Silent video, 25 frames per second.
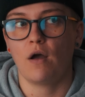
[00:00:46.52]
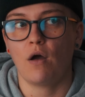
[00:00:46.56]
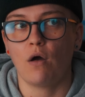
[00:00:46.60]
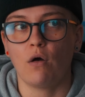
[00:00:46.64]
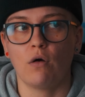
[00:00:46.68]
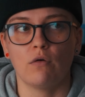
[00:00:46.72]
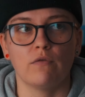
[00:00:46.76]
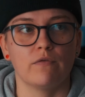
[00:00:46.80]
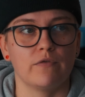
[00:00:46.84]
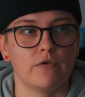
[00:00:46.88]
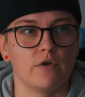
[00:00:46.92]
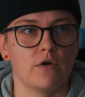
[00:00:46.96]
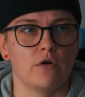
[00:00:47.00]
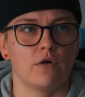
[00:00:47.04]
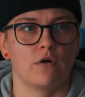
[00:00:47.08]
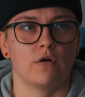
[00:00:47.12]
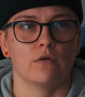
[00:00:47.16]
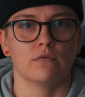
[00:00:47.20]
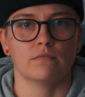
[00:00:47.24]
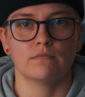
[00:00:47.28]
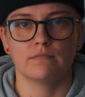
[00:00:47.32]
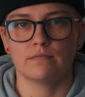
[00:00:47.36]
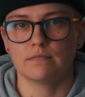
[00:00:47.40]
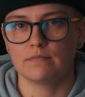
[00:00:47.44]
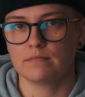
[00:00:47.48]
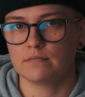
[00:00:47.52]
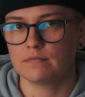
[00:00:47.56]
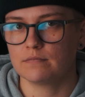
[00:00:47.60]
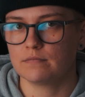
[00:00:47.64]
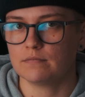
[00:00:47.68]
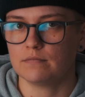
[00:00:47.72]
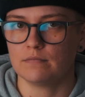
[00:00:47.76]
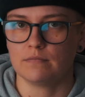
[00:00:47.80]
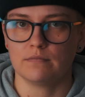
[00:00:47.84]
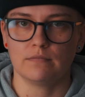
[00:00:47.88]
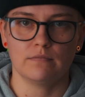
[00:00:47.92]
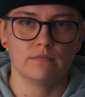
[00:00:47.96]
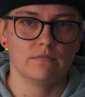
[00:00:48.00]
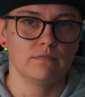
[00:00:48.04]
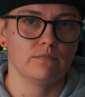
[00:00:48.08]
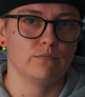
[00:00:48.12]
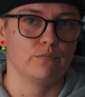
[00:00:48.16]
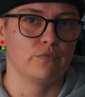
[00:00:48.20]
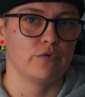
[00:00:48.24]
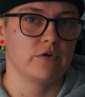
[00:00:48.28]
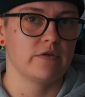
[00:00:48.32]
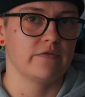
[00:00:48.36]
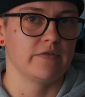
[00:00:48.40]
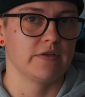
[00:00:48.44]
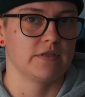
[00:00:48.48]
of your
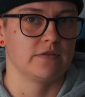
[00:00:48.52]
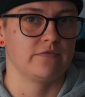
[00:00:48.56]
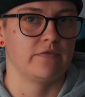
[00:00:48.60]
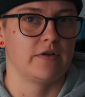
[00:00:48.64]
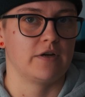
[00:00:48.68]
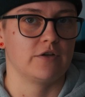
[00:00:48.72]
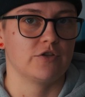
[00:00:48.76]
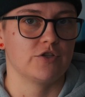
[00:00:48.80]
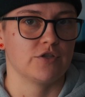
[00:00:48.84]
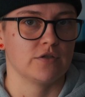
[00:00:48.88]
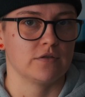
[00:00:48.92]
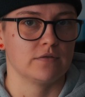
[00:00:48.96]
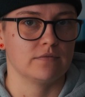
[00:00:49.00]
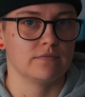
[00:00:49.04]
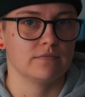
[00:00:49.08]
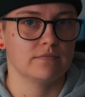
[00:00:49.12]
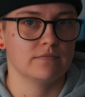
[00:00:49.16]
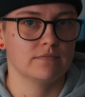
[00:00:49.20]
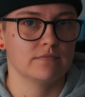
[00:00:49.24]
previous version.